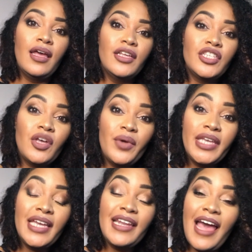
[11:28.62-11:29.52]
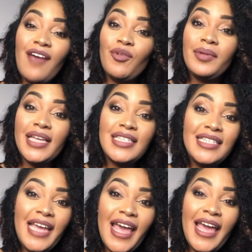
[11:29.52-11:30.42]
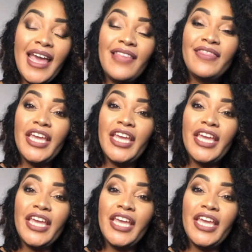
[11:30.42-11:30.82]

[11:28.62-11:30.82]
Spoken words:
So again, have a blessed day.